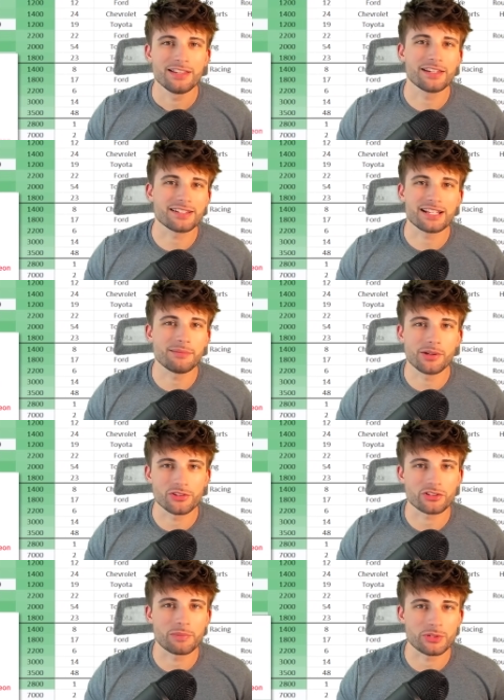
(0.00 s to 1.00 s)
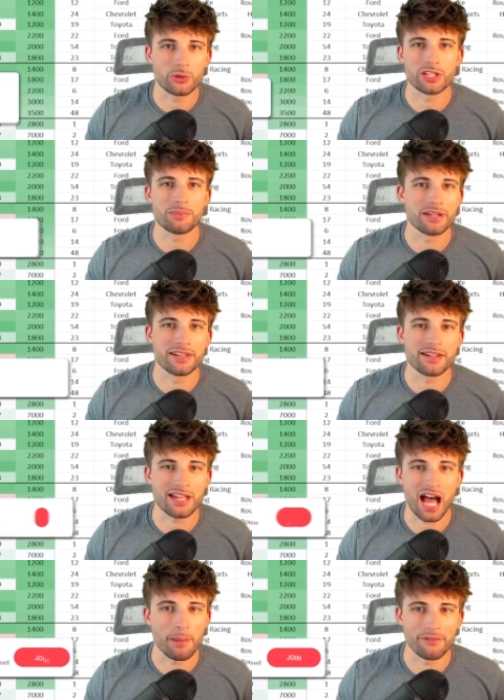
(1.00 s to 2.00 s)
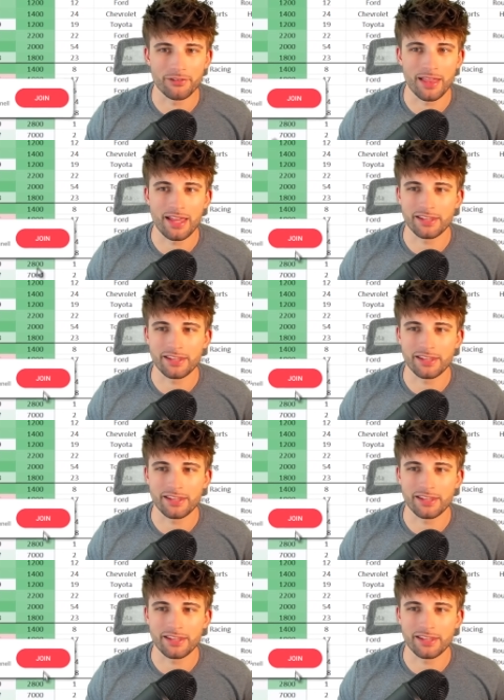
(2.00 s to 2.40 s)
link is down below the description or the pinned comment for that.